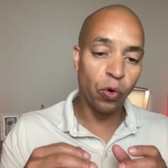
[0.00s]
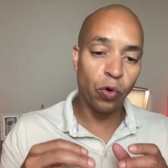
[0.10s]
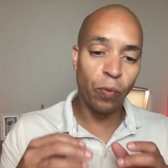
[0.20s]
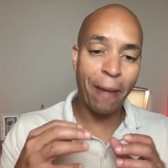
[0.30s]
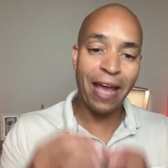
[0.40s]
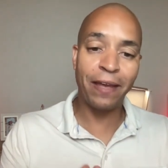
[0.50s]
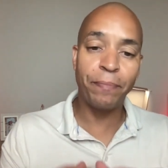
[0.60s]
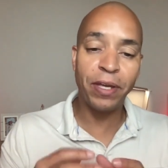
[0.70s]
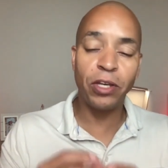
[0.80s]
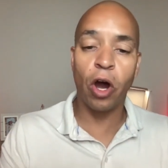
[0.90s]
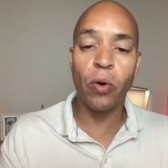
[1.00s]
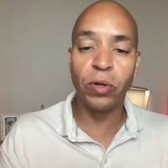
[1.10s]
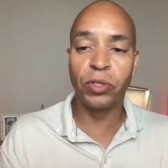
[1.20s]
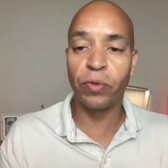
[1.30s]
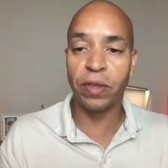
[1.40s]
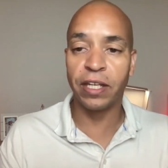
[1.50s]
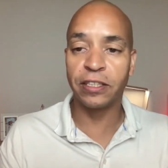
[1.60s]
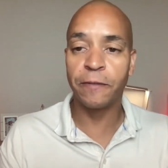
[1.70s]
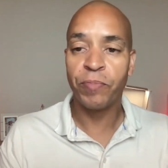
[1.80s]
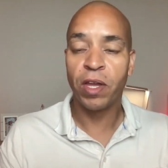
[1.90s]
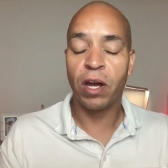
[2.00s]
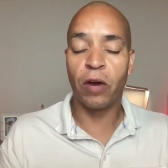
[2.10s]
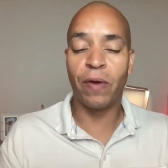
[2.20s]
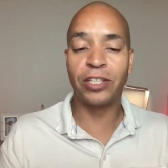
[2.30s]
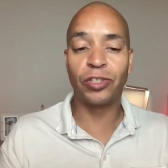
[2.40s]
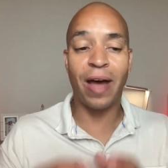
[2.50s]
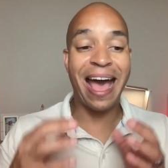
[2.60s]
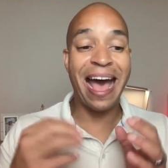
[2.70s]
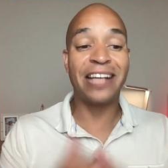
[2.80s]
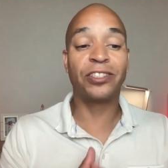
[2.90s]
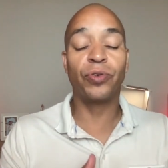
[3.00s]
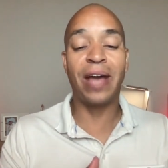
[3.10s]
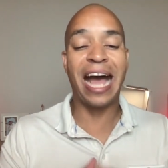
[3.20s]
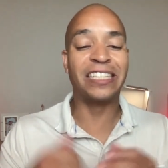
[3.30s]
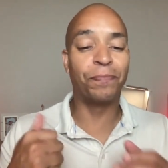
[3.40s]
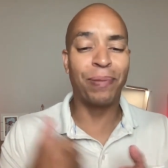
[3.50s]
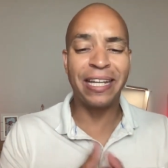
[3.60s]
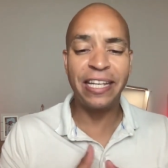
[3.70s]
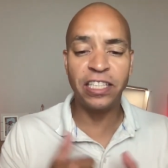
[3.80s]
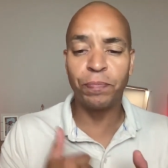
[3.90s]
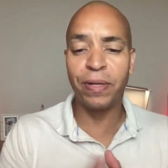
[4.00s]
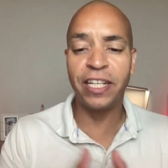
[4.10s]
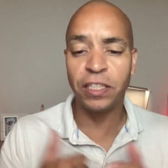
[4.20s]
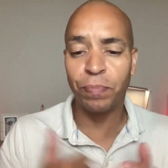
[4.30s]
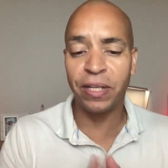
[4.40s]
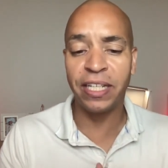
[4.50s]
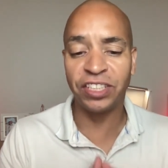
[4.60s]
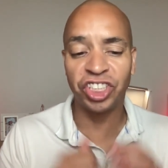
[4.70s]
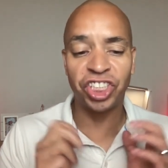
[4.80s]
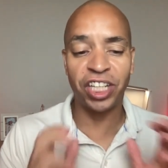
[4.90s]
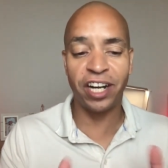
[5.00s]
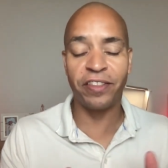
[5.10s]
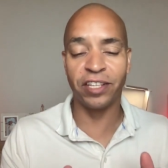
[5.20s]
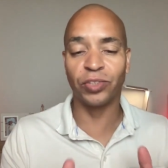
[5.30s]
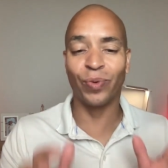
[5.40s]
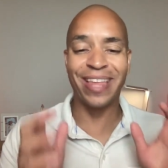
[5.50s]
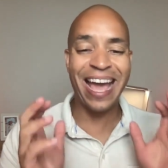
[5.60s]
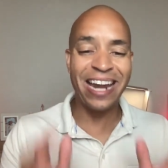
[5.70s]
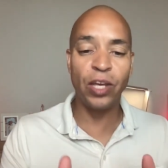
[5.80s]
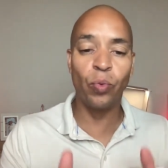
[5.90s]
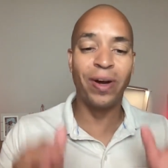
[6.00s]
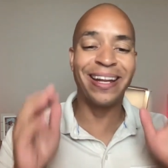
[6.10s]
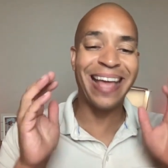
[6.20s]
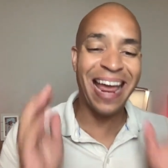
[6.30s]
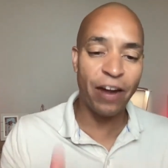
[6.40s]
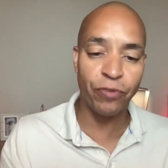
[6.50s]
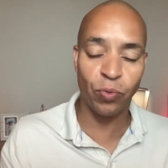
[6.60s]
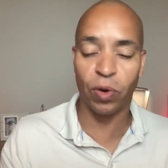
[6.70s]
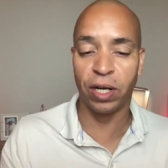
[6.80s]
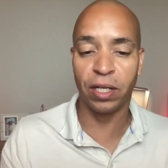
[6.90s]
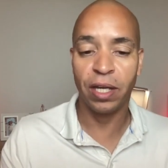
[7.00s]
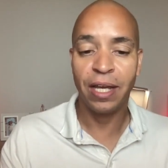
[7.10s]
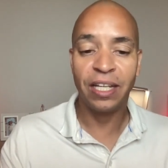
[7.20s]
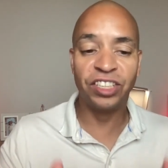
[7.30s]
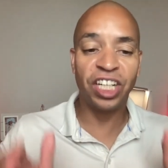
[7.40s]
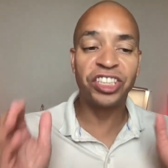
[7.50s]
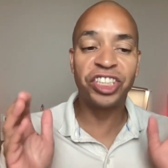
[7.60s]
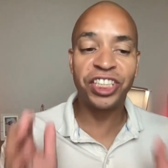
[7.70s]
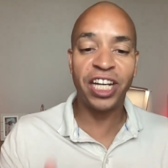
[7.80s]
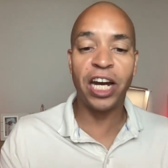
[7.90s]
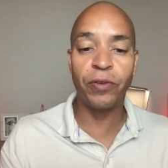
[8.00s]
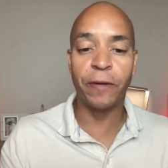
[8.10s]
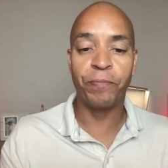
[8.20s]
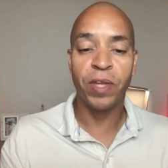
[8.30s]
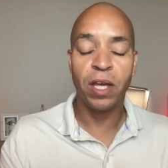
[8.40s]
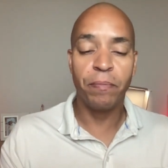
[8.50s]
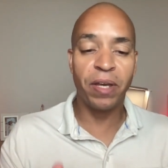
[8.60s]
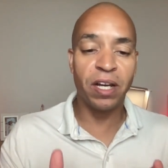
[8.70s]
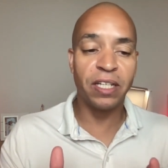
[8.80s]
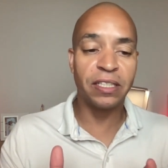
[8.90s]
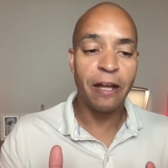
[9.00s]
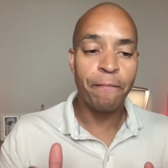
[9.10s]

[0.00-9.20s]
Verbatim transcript: who might be going through this. All right. So I ask you guys, please, please, please share this with anyone and everyone. Just share it because